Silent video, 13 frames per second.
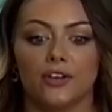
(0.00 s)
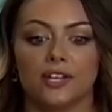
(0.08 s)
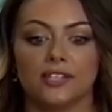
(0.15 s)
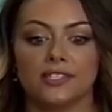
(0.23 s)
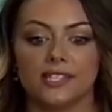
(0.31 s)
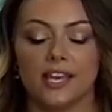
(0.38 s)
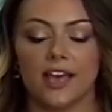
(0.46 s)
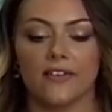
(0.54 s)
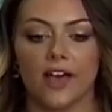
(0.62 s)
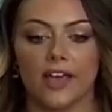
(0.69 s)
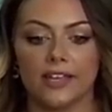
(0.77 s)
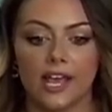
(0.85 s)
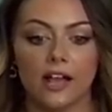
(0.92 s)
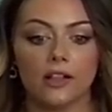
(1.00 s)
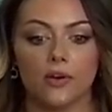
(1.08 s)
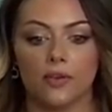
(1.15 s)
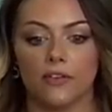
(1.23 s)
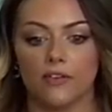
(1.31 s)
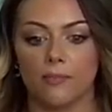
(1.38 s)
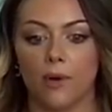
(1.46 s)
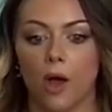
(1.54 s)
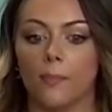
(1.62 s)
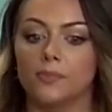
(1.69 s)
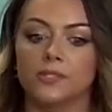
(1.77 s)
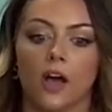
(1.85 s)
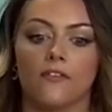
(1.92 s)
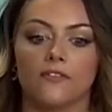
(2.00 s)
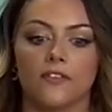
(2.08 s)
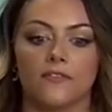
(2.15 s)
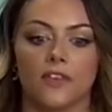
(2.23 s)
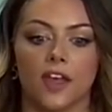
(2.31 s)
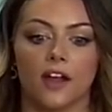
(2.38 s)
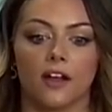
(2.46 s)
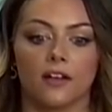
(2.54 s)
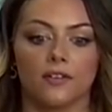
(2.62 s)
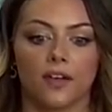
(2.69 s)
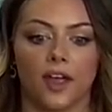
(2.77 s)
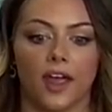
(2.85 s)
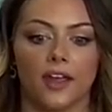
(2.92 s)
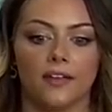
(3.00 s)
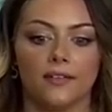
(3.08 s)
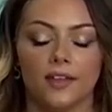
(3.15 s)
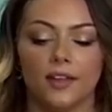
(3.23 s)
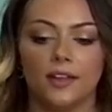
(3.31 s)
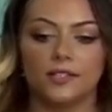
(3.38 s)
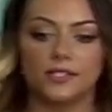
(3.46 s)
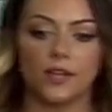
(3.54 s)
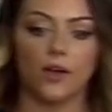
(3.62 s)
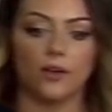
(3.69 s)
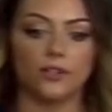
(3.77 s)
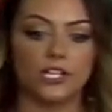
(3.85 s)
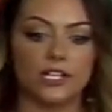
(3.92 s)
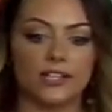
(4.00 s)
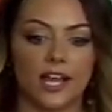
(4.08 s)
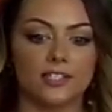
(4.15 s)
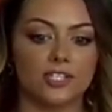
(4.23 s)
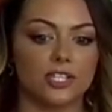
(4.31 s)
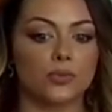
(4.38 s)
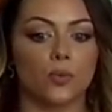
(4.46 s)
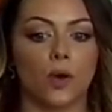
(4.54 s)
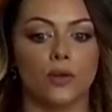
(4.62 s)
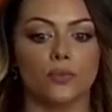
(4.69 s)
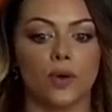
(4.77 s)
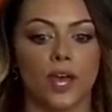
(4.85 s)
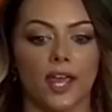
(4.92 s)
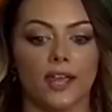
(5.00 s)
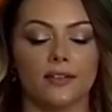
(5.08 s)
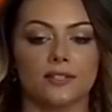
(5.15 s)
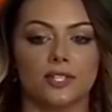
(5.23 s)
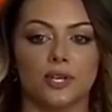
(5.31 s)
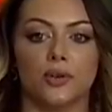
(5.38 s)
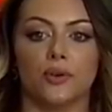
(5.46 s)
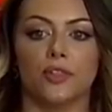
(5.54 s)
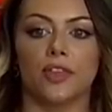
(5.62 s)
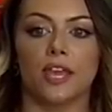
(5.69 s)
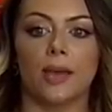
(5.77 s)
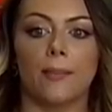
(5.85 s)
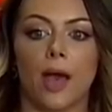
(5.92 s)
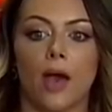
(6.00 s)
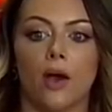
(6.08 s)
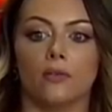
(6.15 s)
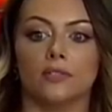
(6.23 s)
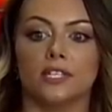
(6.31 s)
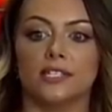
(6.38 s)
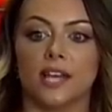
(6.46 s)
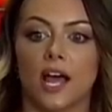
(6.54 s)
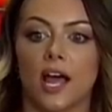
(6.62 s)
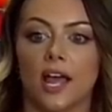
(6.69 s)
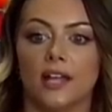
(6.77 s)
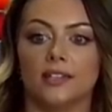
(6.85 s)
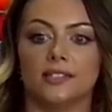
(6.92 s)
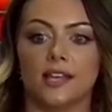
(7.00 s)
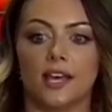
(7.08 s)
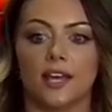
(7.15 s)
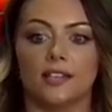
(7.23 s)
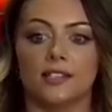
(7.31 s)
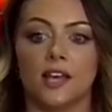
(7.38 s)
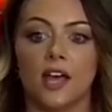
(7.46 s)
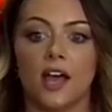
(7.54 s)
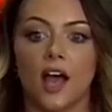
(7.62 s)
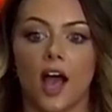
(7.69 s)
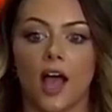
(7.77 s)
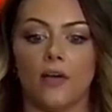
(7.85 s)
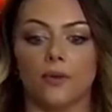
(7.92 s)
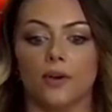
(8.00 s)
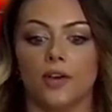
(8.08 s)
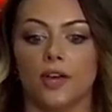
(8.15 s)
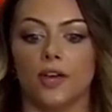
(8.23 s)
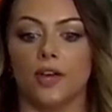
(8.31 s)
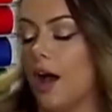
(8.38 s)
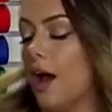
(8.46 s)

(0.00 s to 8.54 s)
And you can see how that yellow even pops off of there, okay? So just, that's just one way to think about designs that I would